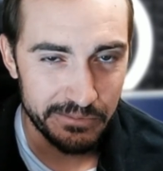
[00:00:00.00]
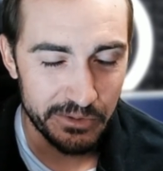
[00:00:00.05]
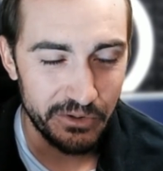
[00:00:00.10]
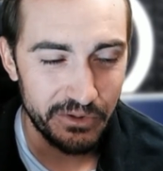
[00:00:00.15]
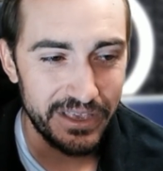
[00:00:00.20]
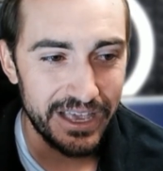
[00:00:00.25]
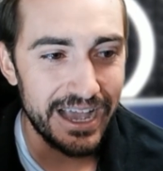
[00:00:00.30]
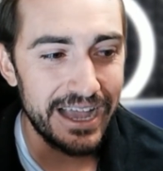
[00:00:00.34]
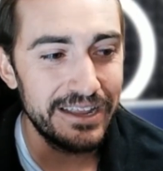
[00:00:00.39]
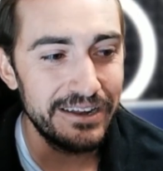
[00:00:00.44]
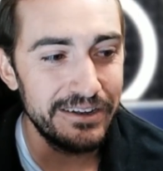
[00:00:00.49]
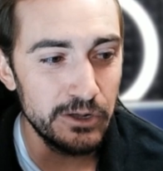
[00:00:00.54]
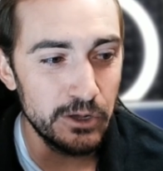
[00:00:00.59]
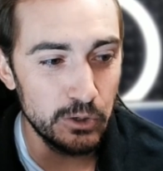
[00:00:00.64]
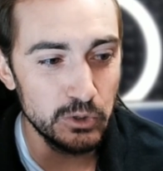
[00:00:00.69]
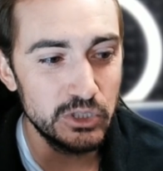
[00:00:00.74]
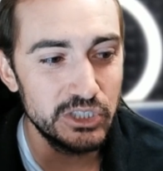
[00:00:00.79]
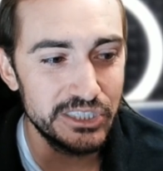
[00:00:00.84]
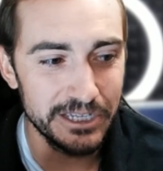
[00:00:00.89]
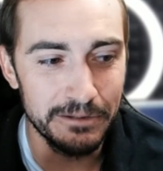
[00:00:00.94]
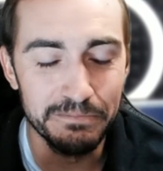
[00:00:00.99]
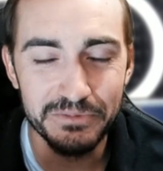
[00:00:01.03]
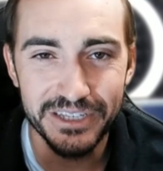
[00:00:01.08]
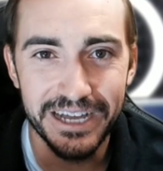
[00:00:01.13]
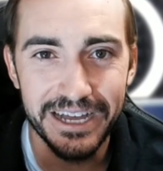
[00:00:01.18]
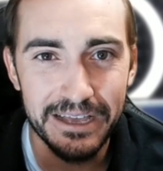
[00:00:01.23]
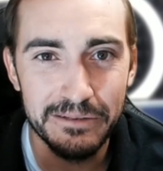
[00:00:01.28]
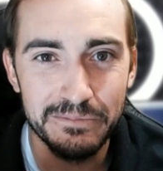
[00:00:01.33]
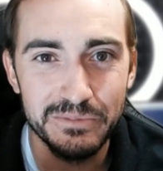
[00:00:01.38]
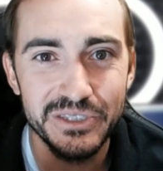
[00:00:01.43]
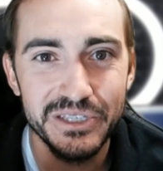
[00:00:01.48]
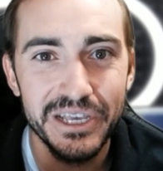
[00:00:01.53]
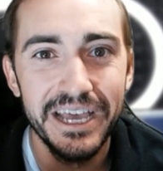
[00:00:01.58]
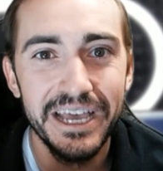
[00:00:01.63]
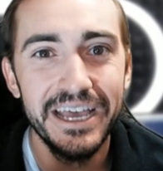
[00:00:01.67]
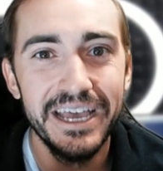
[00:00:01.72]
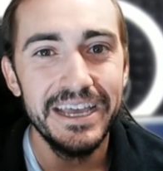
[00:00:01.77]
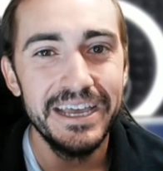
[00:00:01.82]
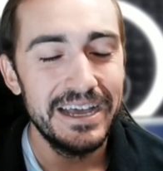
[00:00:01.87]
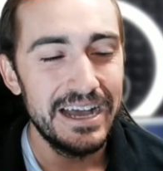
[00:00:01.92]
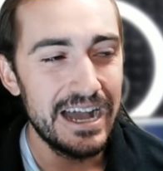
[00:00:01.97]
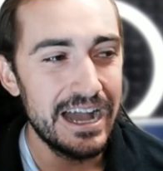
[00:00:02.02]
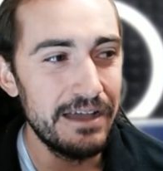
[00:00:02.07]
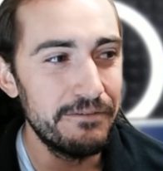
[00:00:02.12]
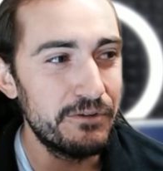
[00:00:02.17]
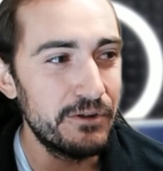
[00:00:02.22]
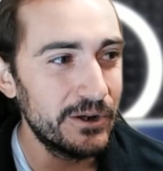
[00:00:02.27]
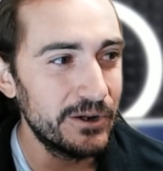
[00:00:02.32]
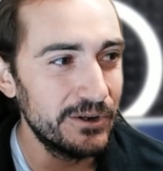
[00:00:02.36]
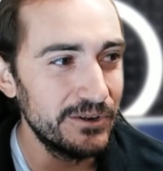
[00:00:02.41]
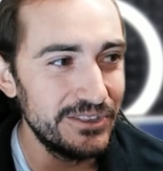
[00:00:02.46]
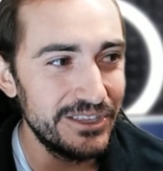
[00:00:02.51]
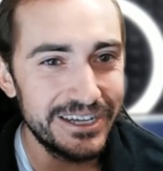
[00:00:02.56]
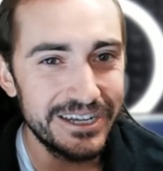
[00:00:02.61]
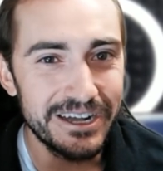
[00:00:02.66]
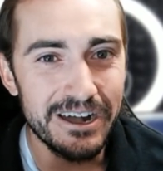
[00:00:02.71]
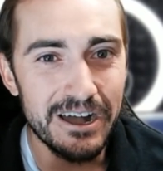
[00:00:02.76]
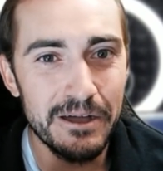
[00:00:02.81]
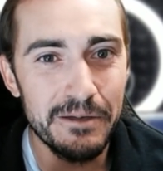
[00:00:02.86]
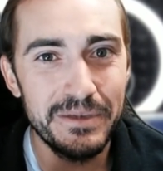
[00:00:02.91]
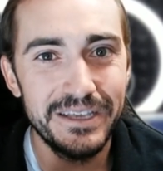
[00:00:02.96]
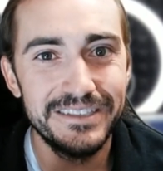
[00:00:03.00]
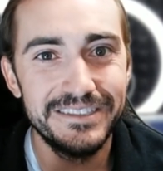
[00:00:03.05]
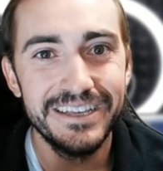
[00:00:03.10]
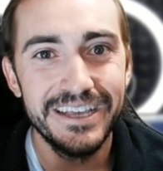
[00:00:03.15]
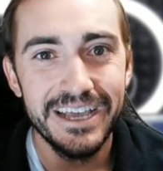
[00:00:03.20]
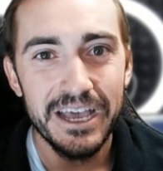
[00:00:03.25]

Okay, I know sometimes I've heard the comments